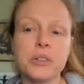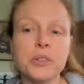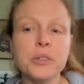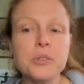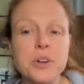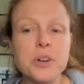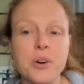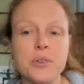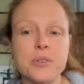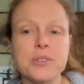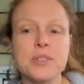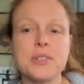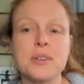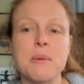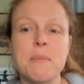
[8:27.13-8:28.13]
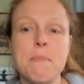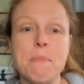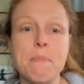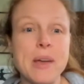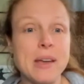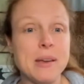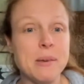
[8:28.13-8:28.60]
glucose
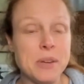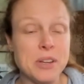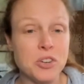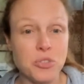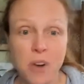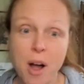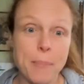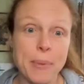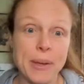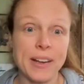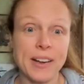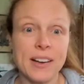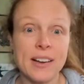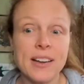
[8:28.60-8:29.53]
may be dropping